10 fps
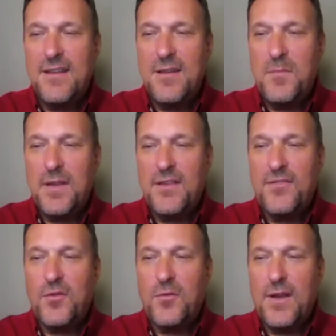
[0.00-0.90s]
because
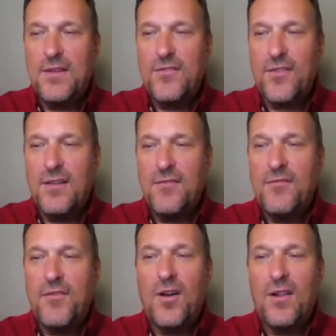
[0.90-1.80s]
the greatest love
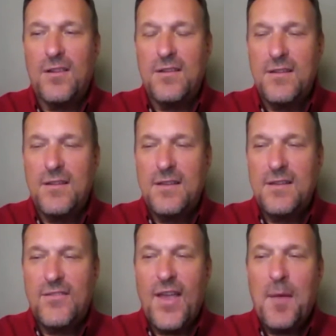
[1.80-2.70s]
of all
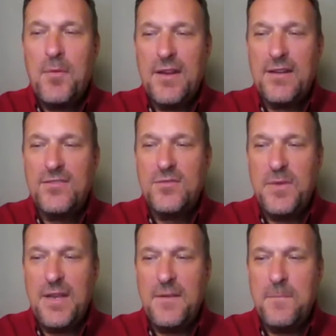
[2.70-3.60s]
is happening to
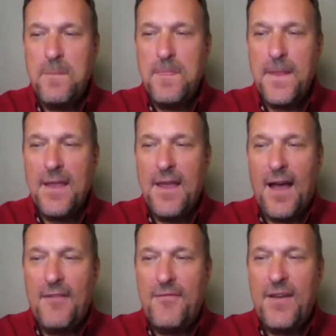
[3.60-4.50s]
me.
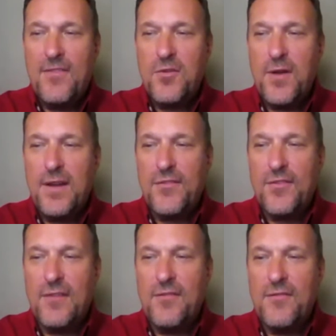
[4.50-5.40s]
I found the greatest
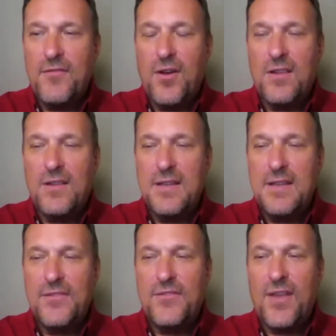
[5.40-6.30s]
love of all
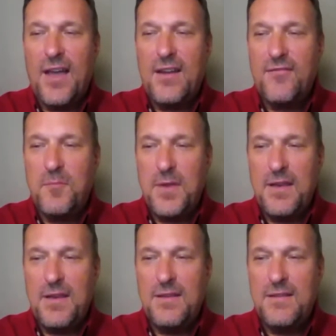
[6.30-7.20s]
inside of me.